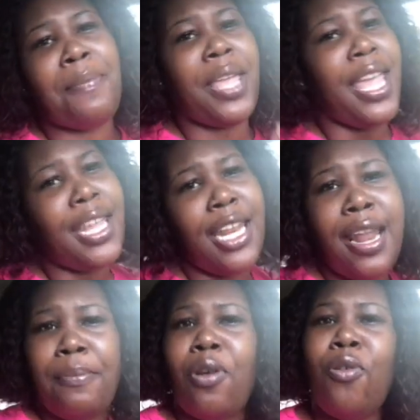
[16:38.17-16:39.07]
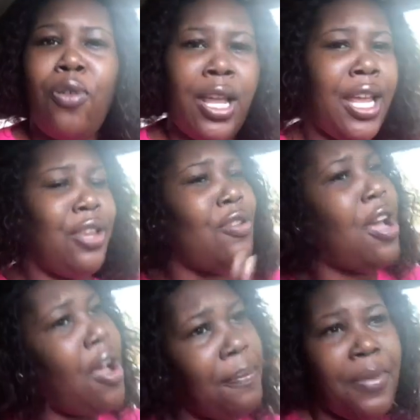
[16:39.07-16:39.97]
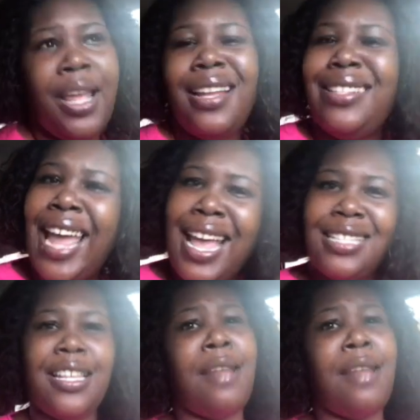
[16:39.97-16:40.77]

I'm kicking it. I'm cooling. You know, I'm dancing.